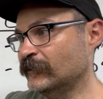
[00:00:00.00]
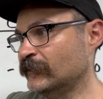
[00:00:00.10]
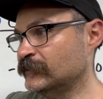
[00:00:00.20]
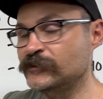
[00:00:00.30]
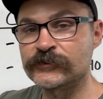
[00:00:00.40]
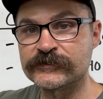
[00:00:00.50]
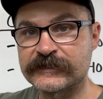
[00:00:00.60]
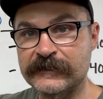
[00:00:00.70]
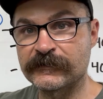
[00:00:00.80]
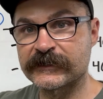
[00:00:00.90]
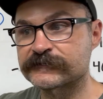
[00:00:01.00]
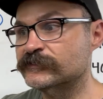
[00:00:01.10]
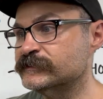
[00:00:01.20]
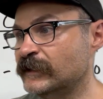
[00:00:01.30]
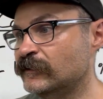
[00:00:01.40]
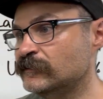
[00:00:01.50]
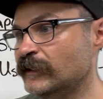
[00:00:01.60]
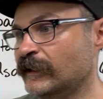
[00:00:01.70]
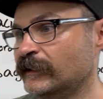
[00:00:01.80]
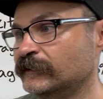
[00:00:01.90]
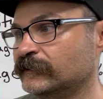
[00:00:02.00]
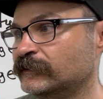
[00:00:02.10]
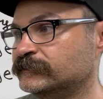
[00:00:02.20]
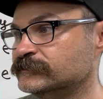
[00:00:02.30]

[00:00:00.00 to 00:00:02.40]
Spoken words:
used e-bikes for sale, and the